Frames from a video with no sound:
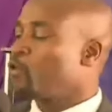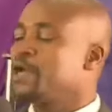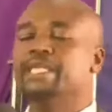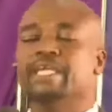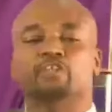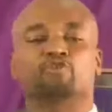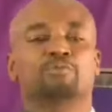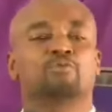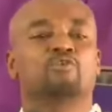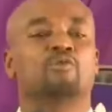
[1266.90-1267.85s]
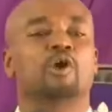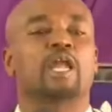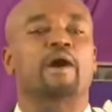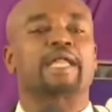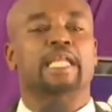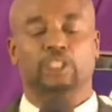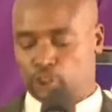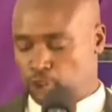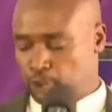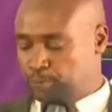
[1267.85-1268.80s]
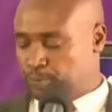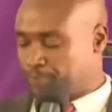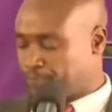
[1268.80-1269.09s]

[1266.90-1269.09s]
we need to improve on our relationship.